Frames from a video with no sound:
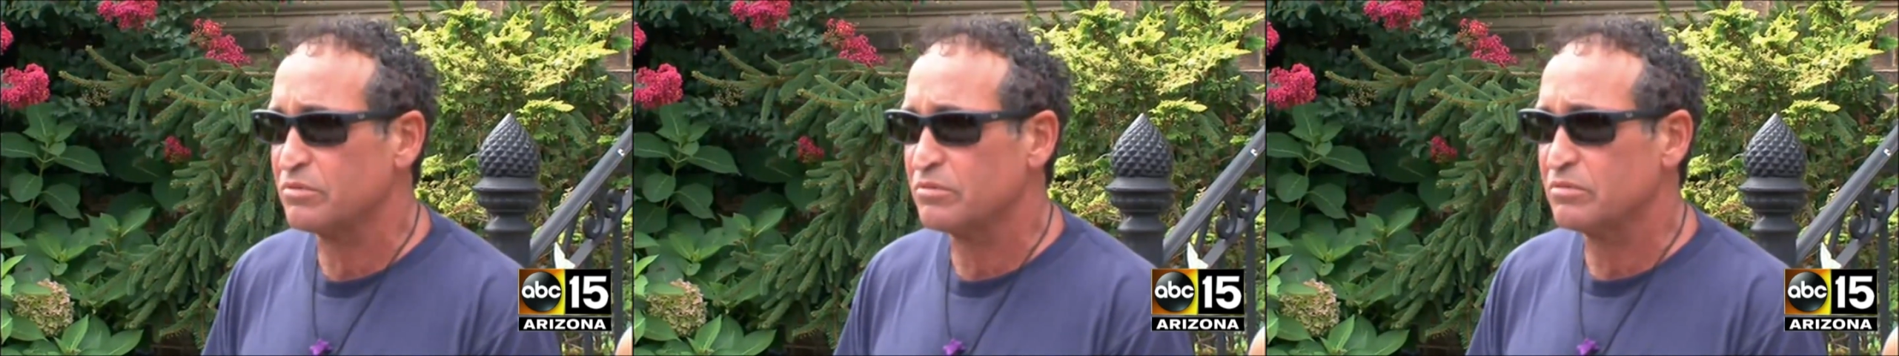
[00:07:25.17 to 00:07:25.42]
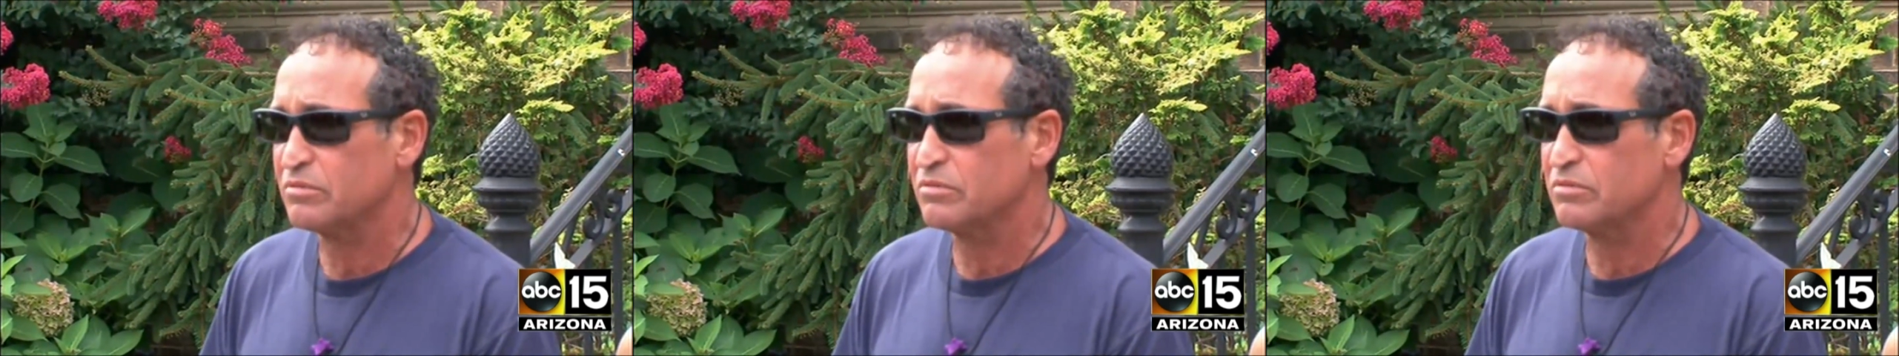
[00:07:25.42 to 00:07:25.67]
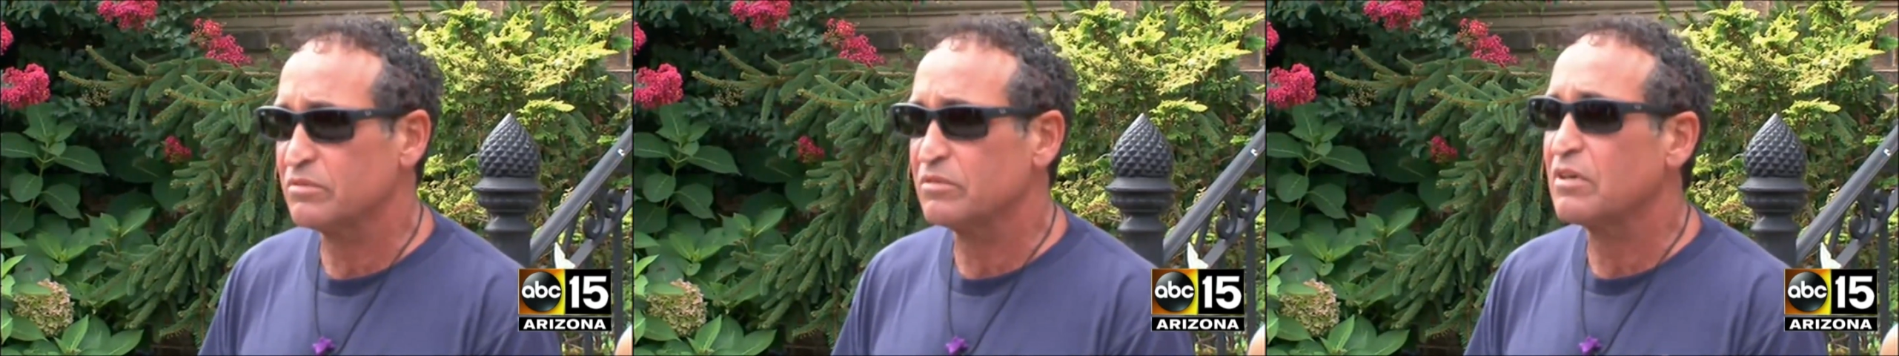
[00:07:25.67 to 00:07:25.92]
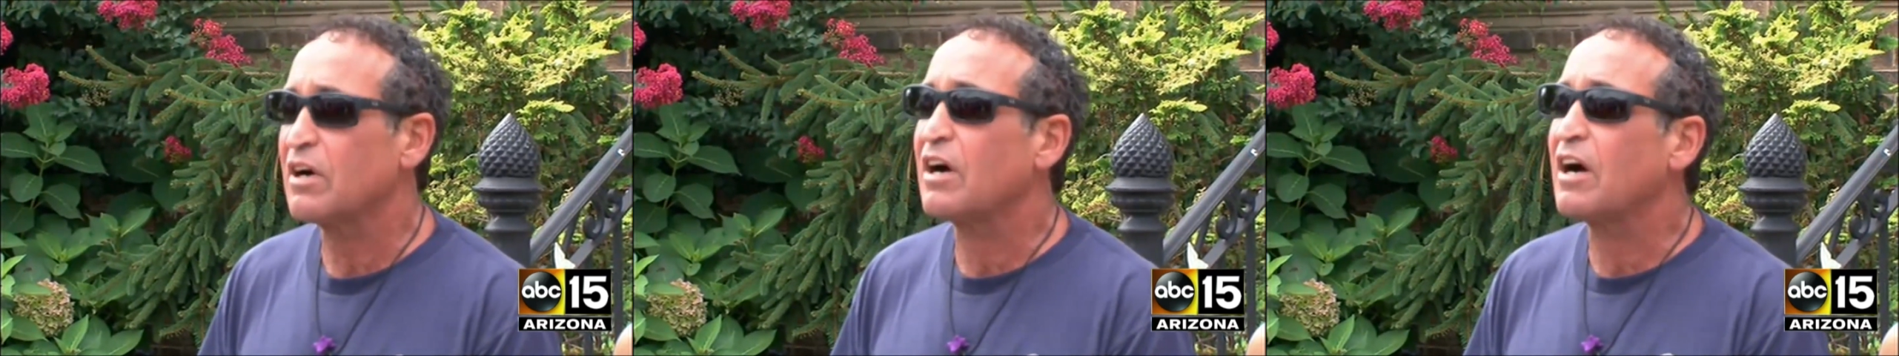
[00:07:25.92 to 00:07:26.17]

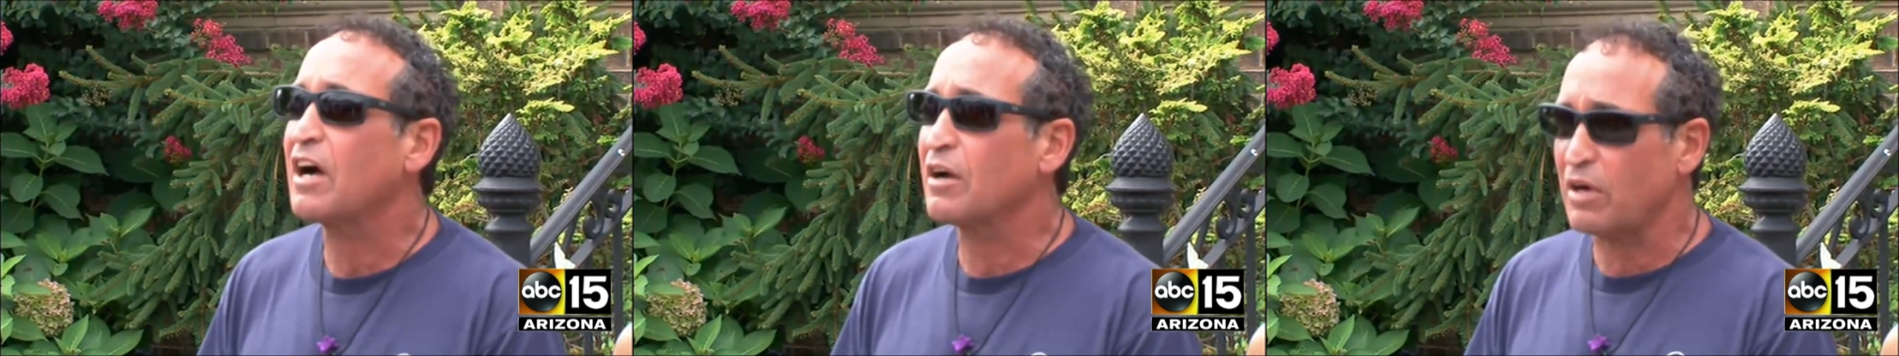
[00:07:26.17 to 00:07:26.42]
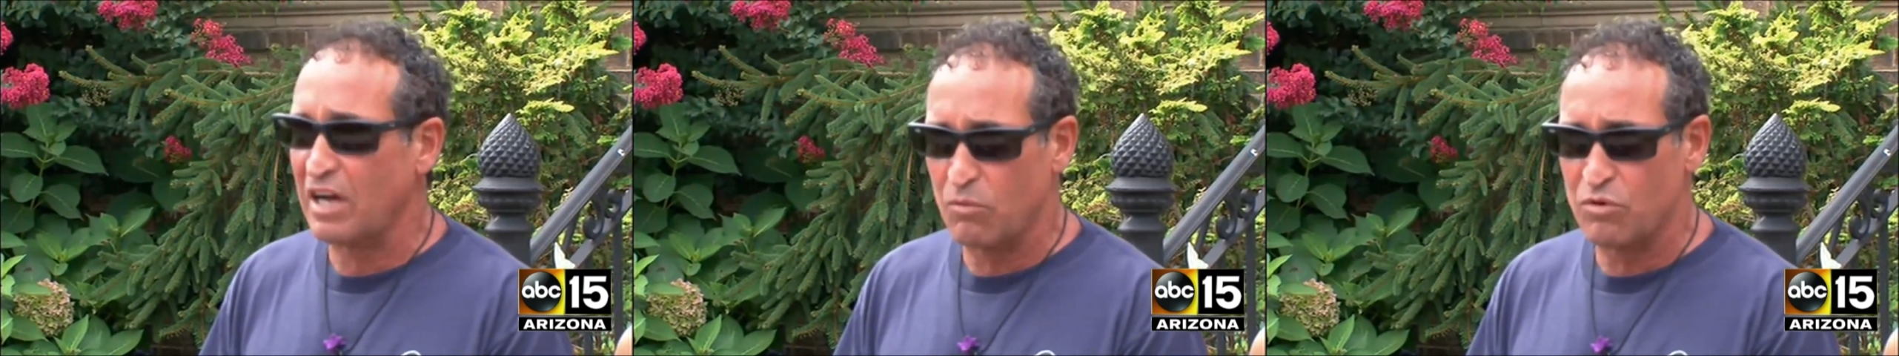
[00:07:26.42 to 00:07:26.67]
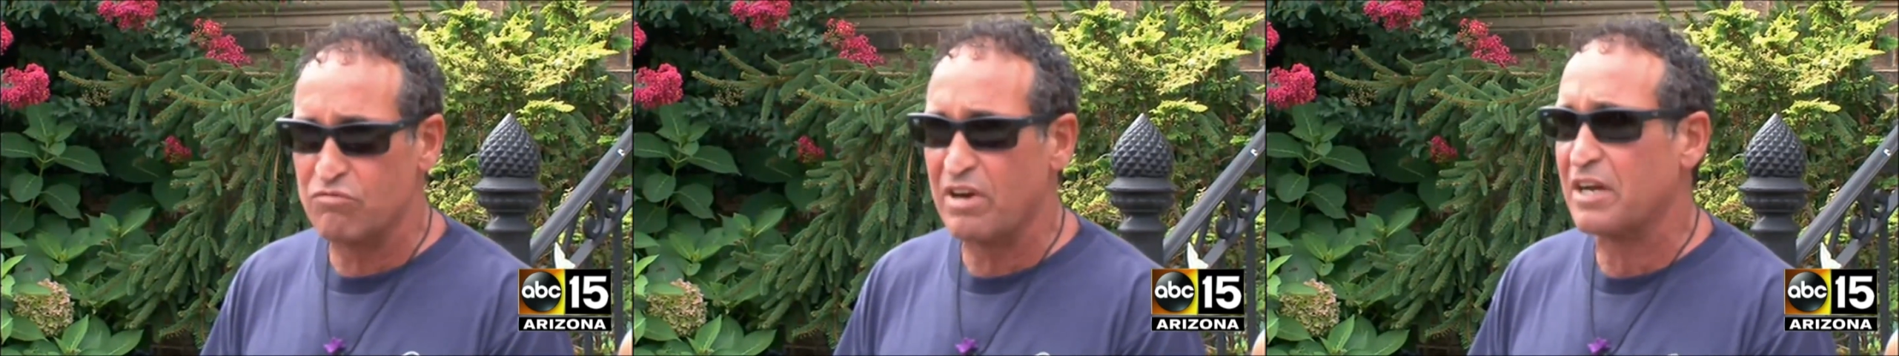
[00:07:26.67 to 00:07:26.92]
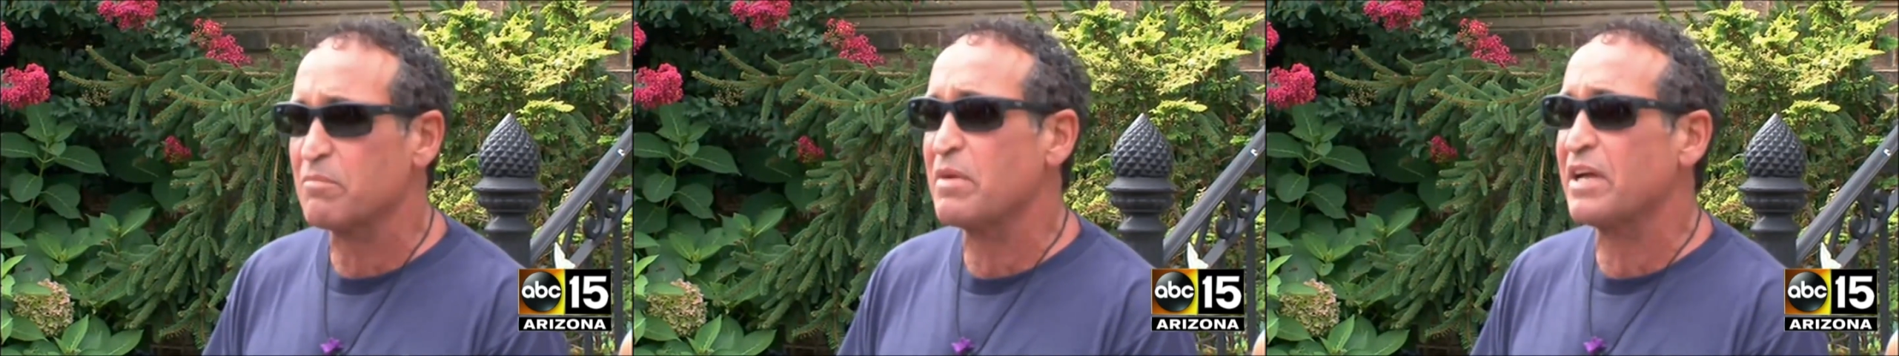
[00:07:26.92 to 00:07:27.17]
you. I, I
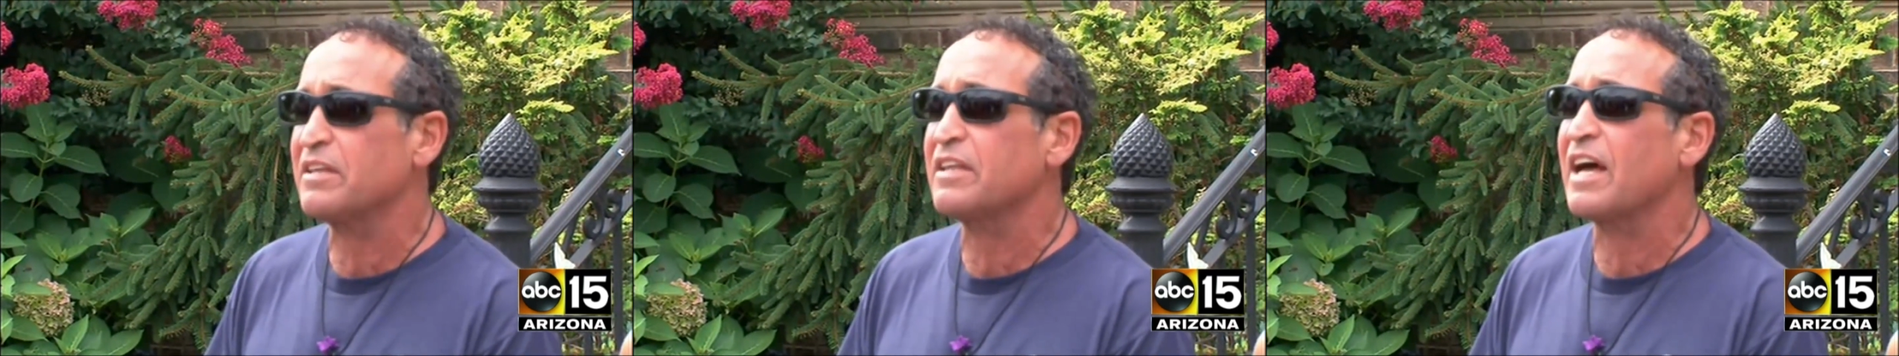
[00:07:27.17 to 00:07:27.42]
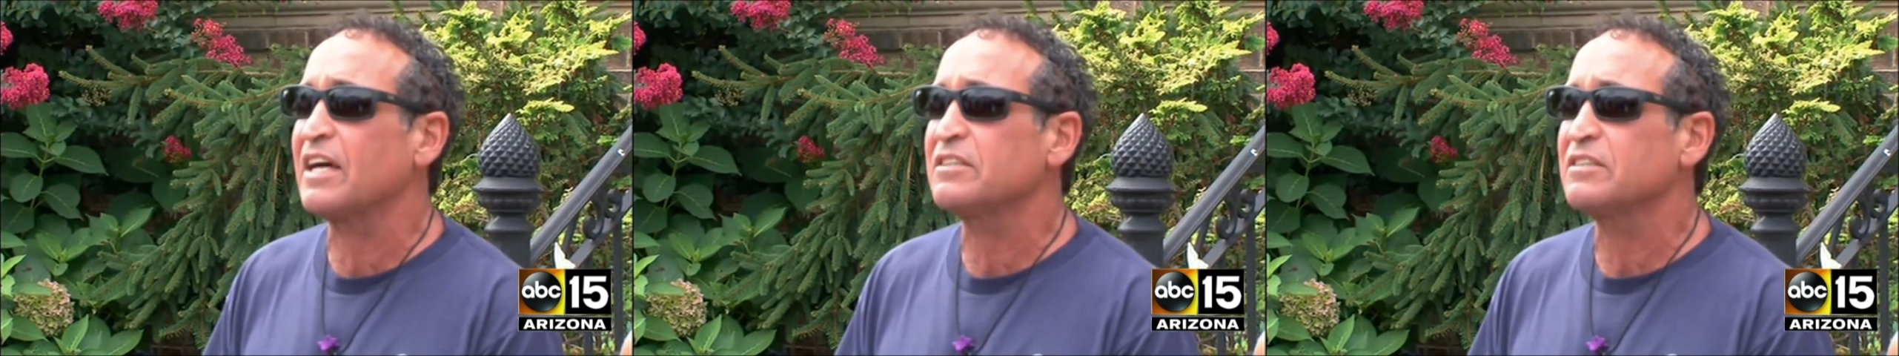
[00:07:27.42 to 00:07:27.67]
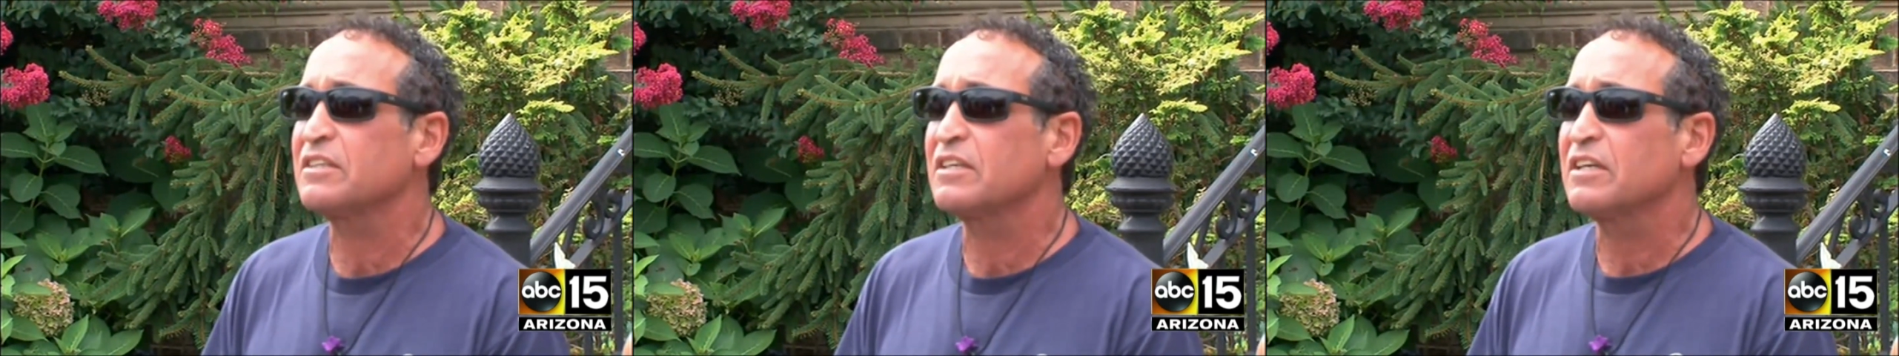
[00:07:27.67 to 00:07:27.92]
would recommend that.